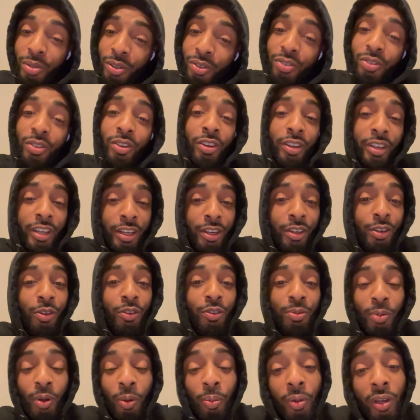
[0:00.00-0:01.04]
saw
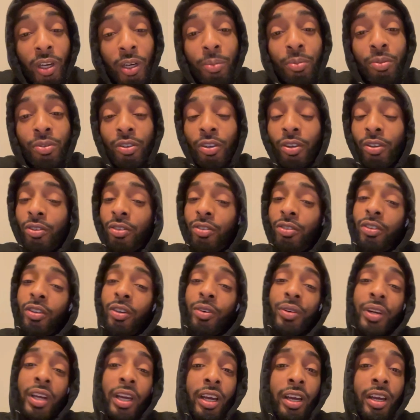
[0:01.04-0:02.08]
Edgar's momentum starting to
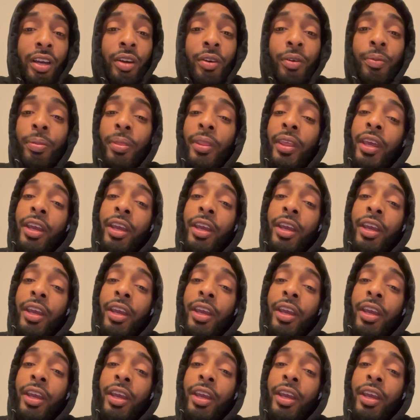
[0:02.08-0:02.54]
slow down.